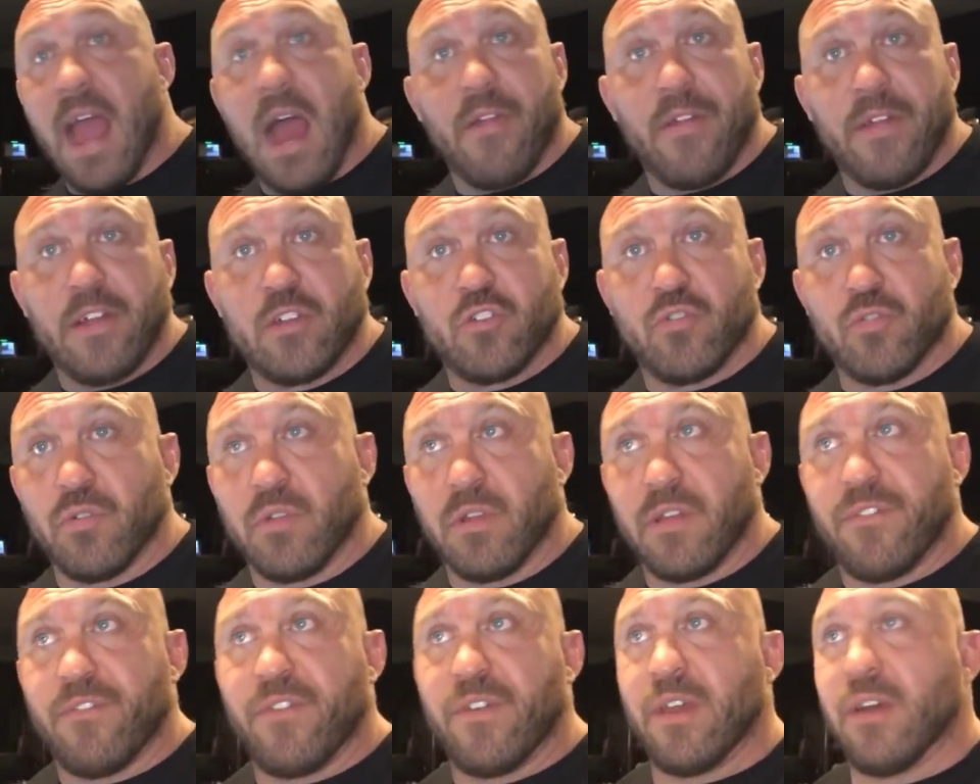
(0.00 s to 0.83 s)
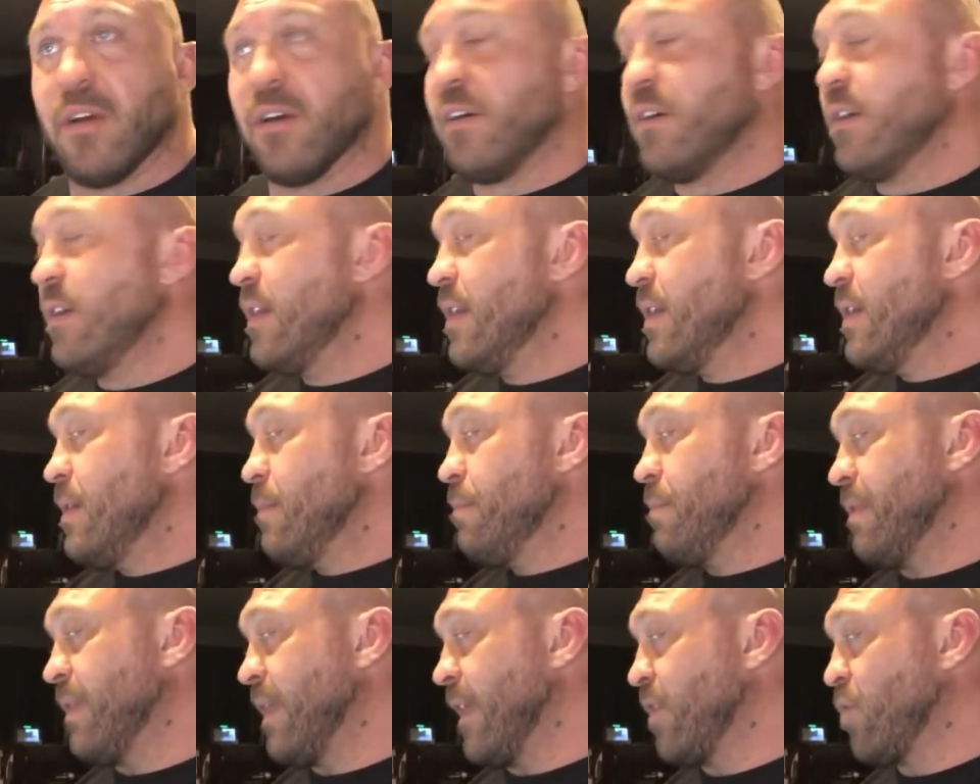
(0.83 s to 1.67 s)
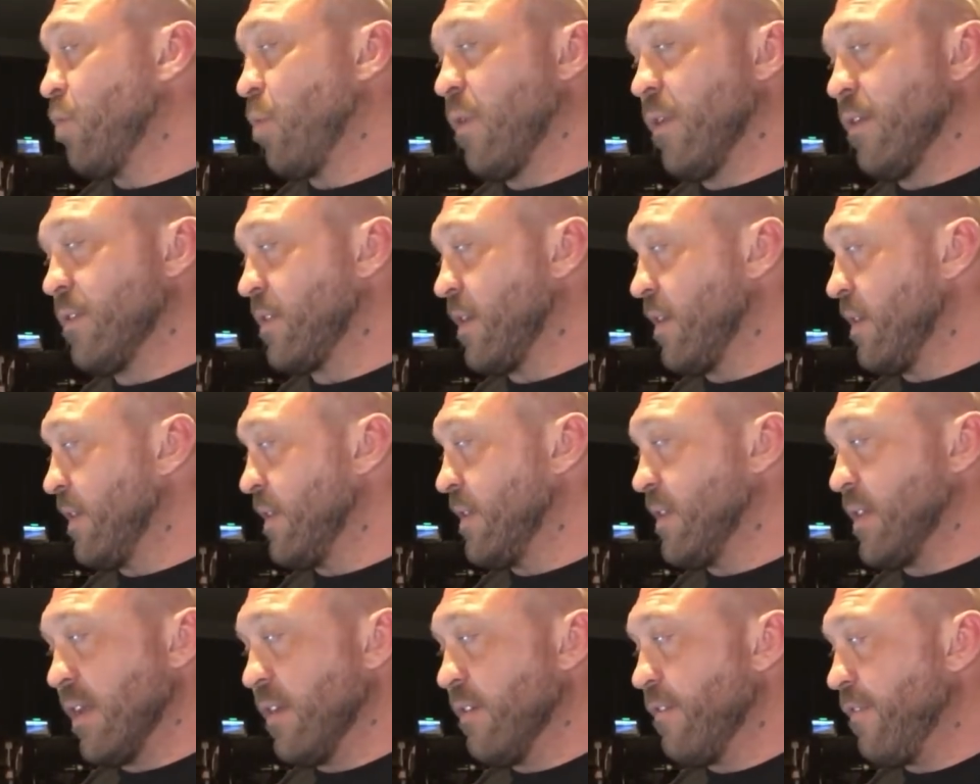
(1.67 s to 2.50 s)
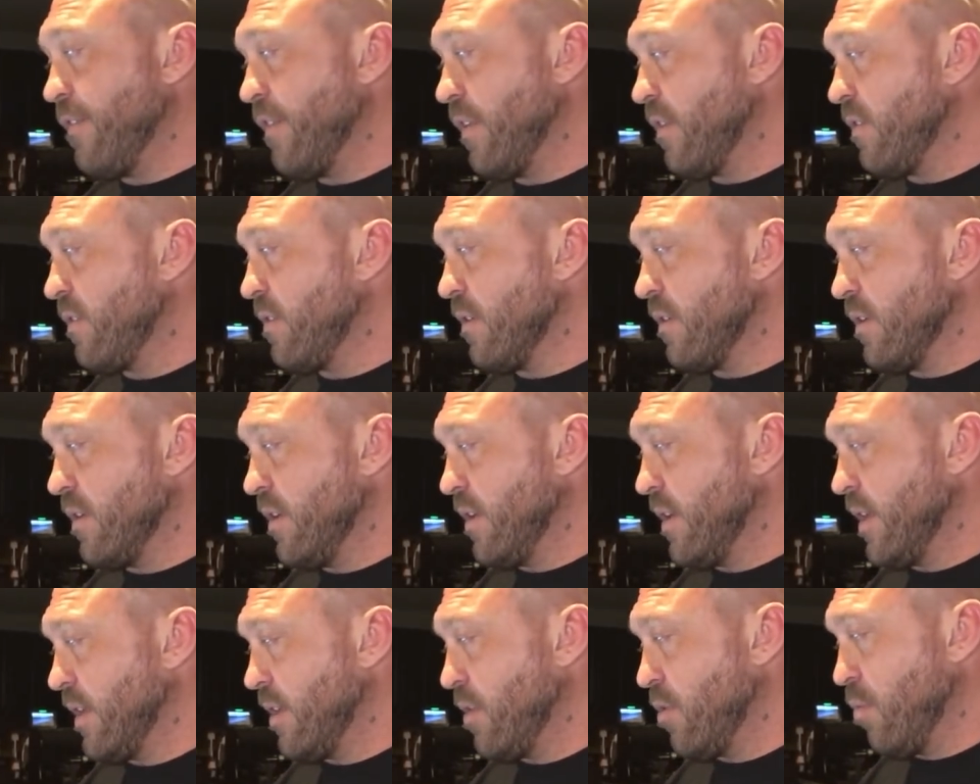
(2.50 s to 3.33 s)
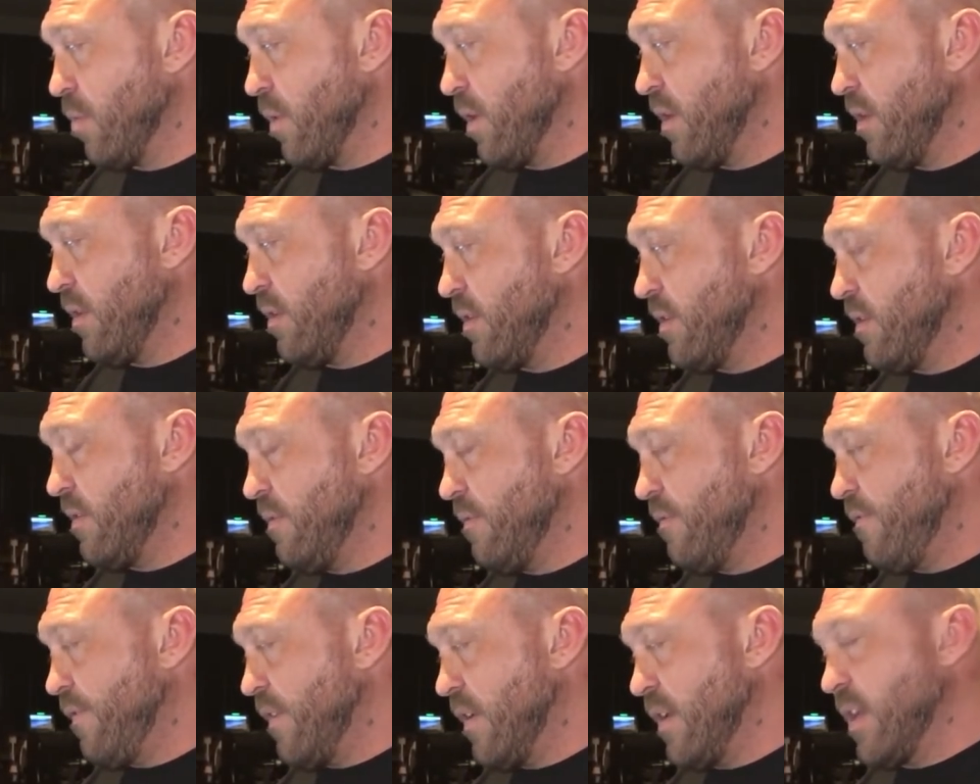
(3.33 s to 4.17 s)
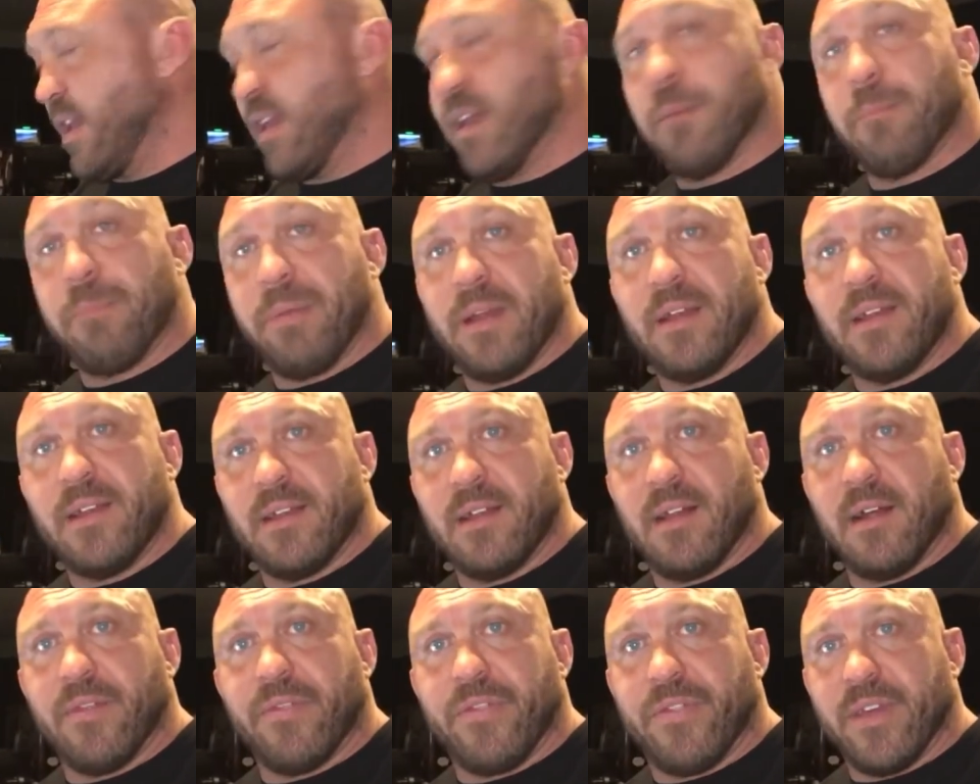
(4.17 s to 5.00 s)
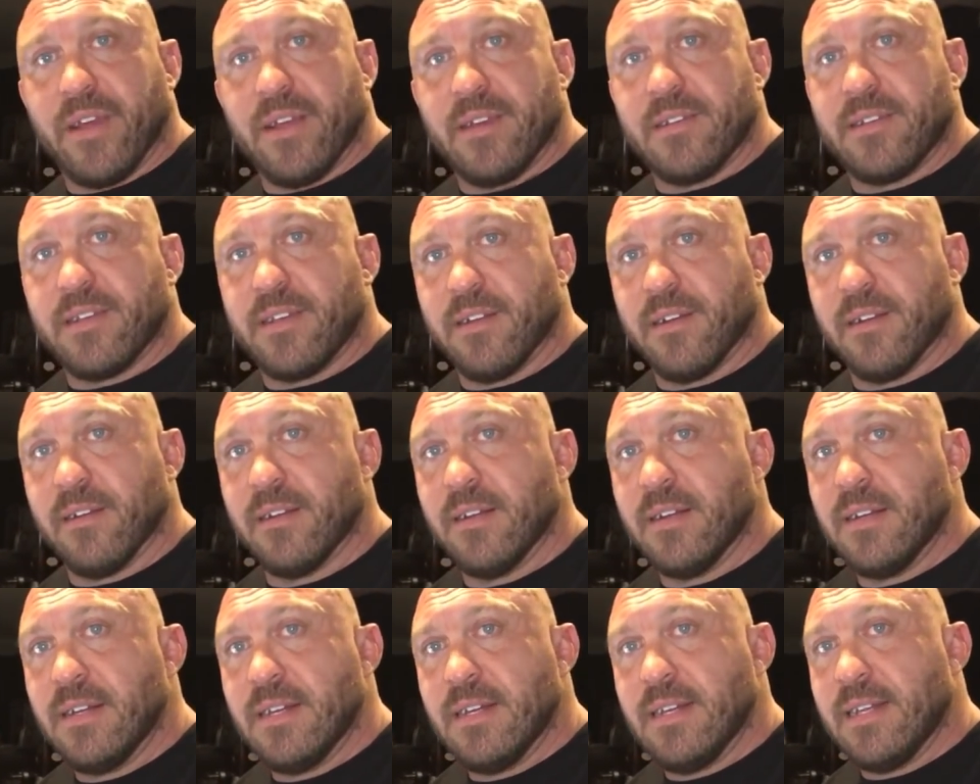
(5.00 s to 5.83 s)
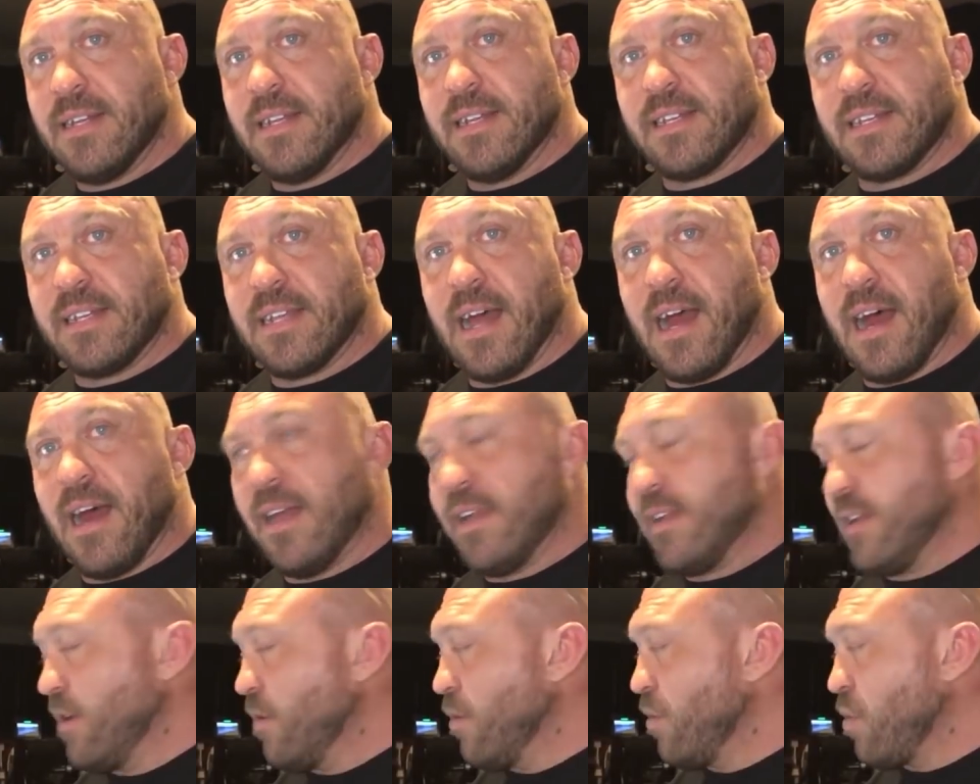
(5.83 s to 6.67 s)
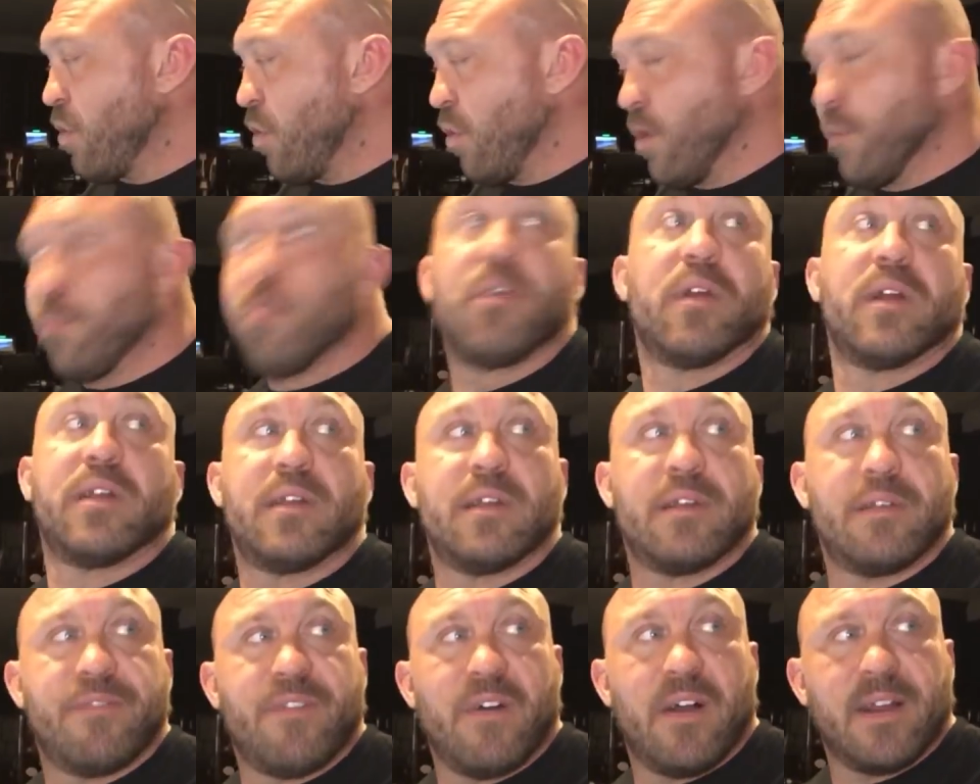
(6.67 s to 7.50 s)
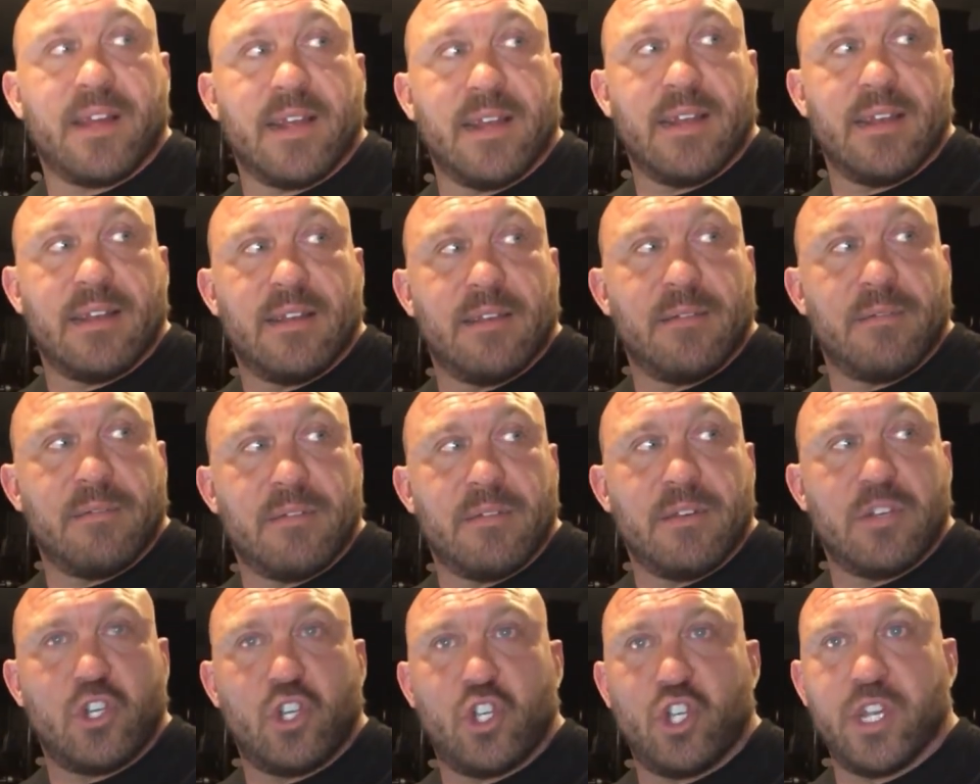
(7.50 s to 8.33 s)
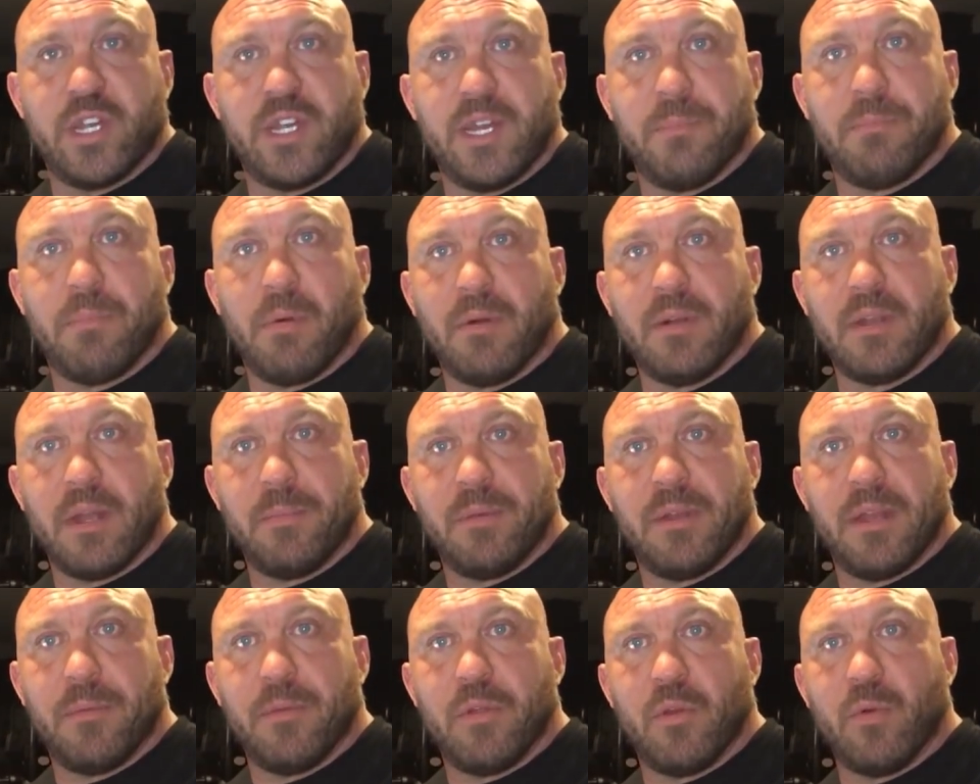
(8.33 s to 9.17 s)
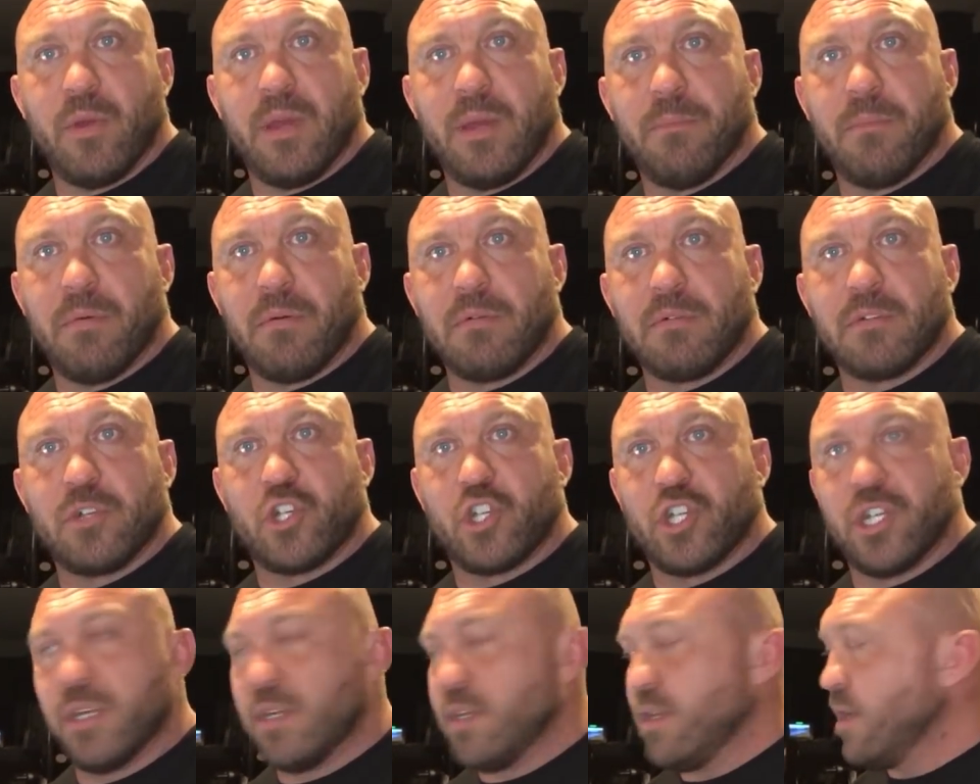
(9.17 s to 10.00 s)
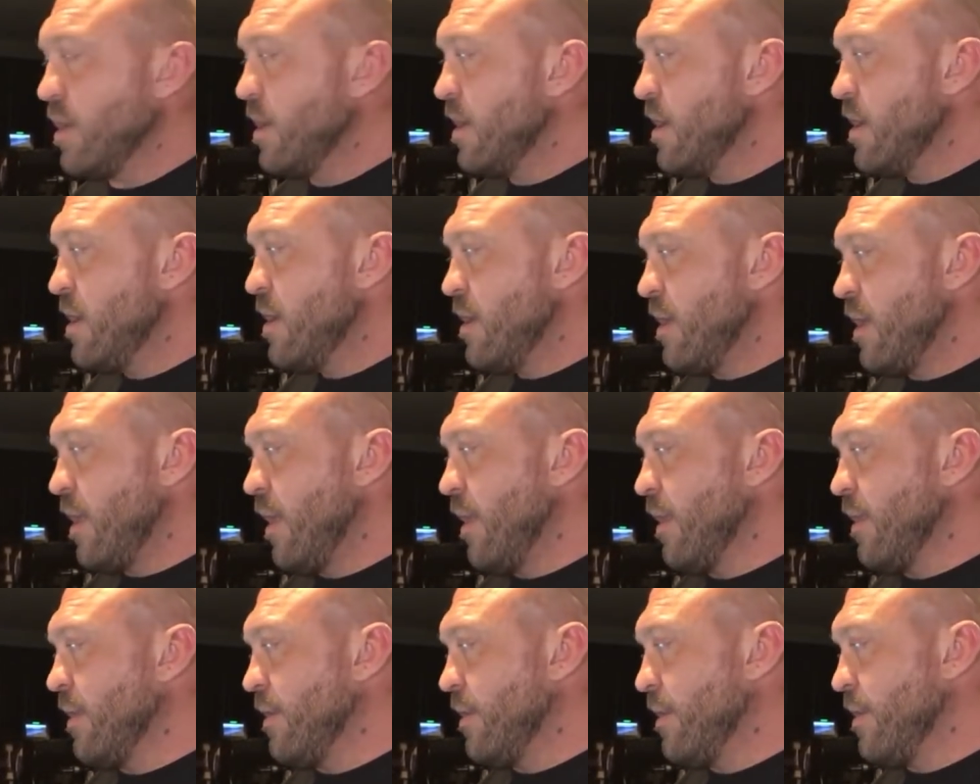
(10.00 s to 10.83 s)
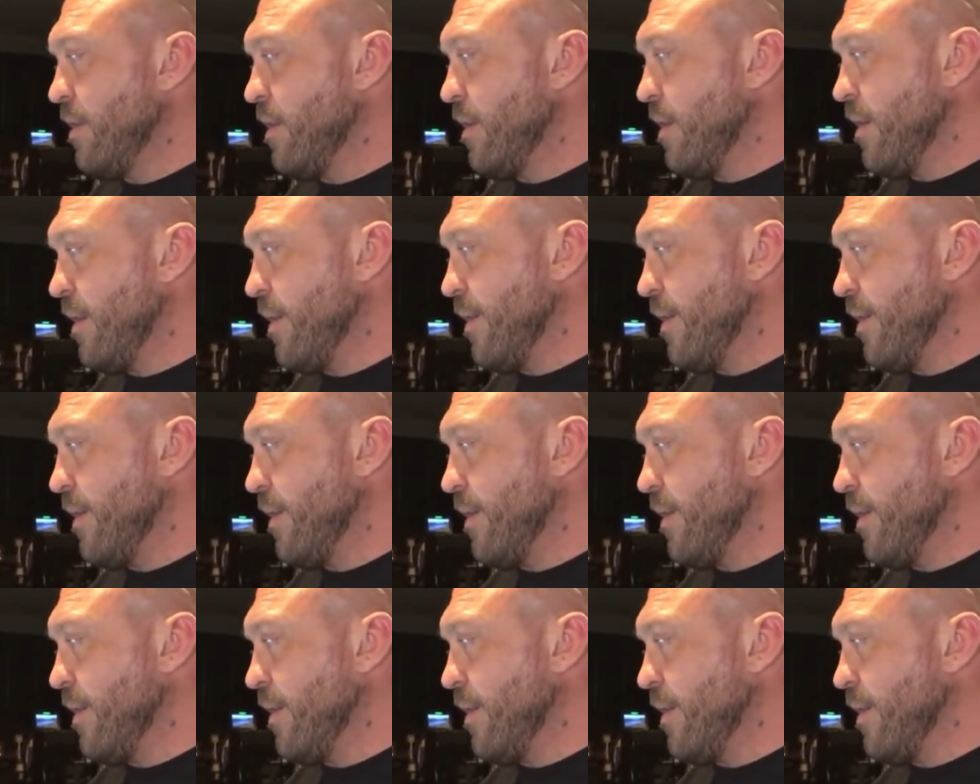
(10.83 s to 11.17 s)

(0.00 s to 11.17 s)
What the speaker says: how they truly feel. But that's where I was like, it's unfiltered, and you get the real fucking opinion on things here. It's not no corporate fucking shitty WWE bullshit. And